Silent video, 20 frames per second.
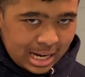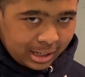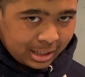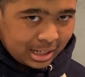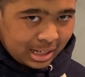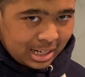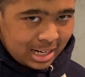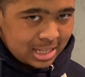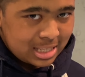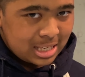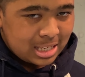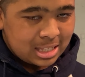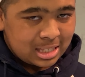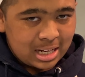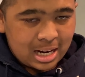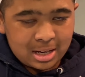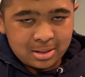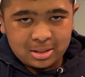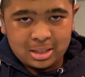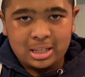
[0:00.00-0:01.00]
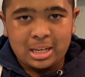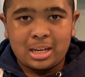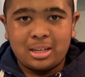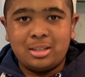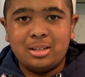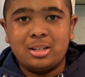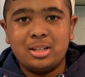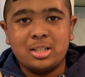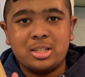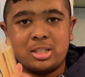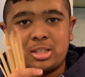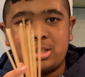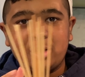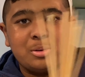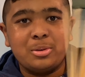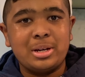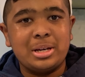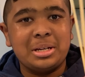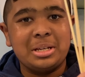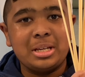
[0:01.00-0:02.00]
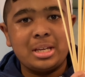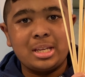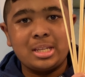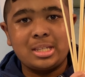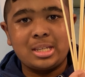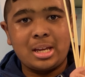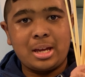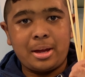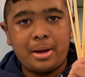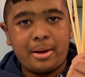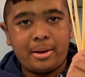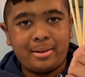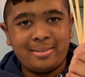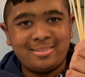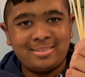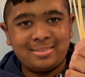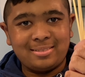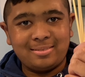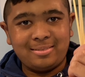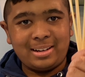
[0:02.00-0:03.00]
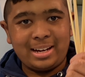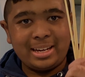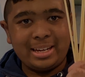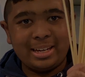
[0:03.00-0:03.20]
guys, it's time to get your skewers right